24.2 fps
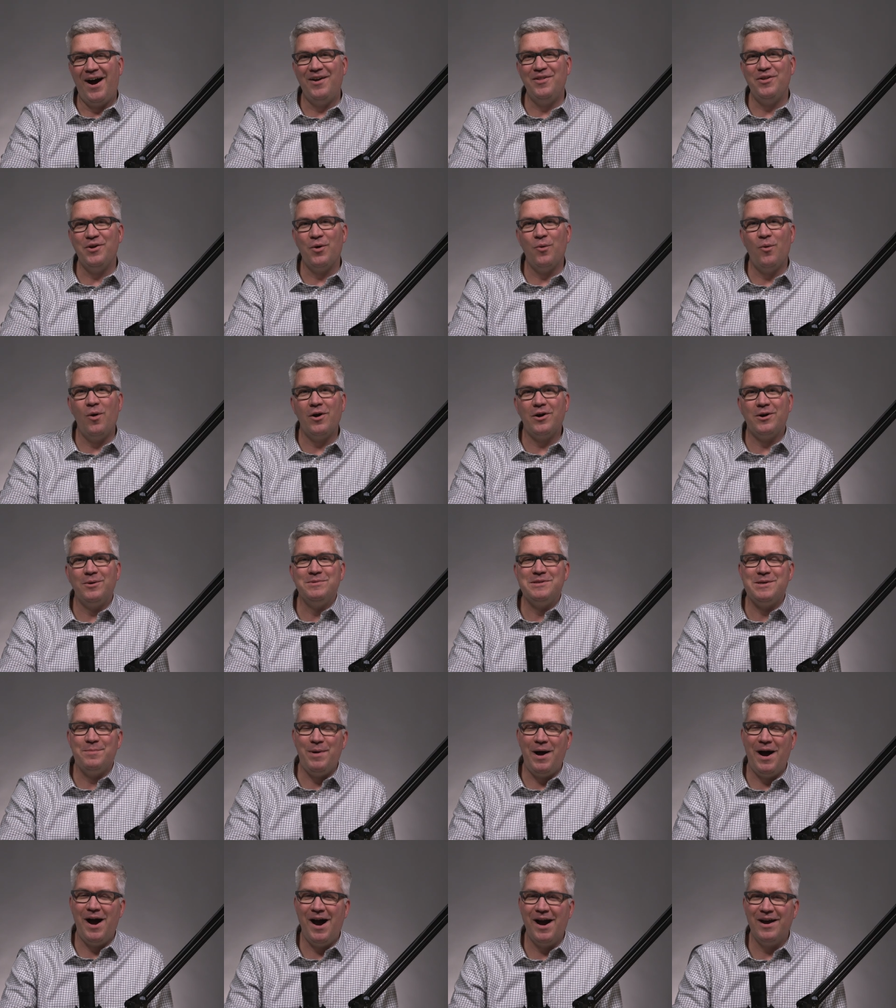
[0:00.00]
Hi there, welcome to
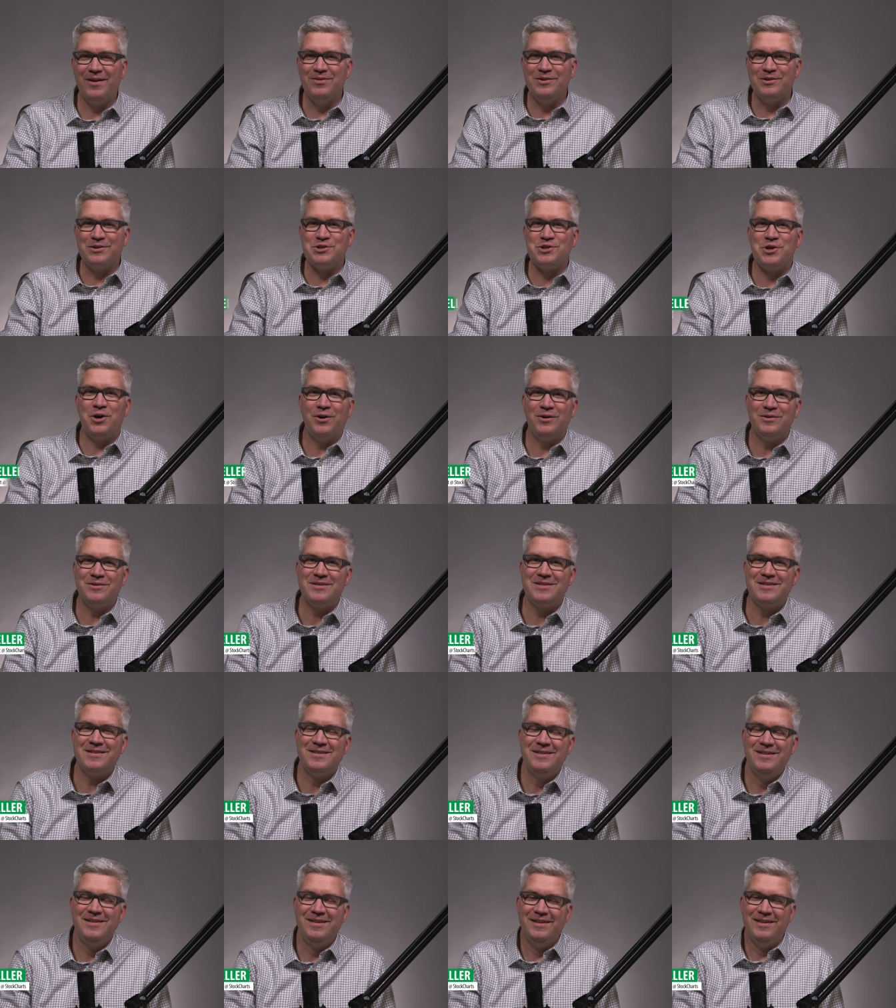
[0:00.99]
Behind the
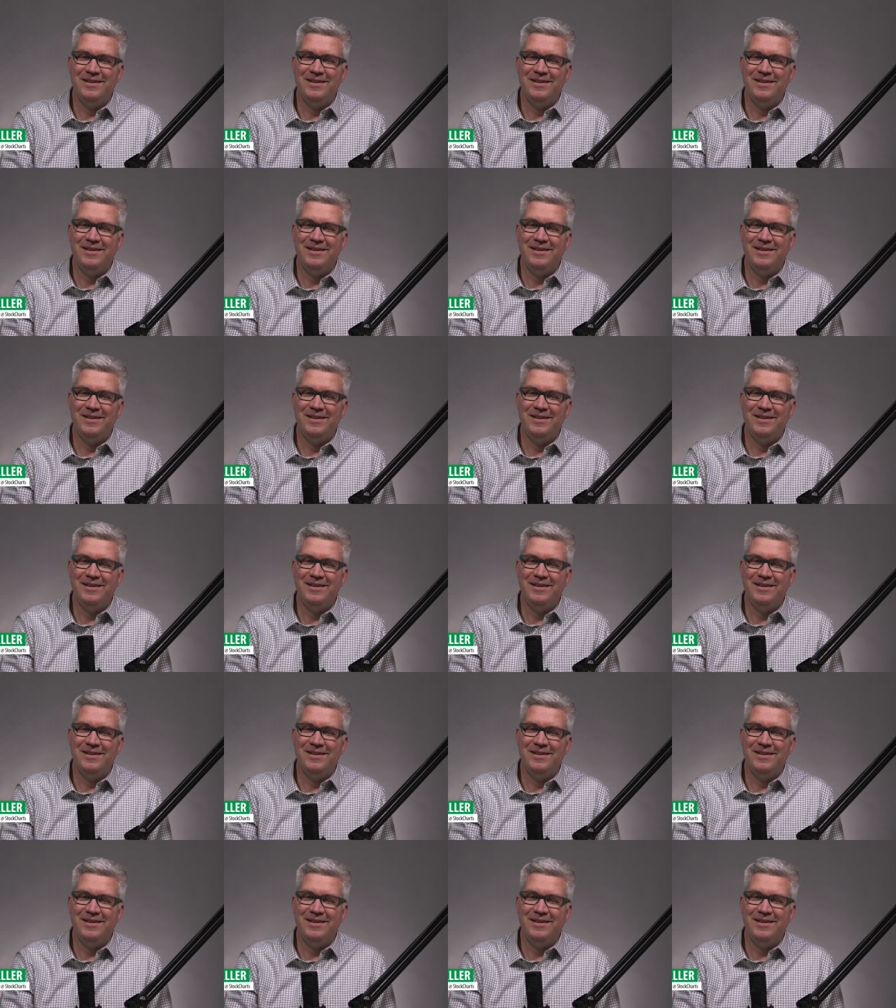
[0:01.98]
Charts.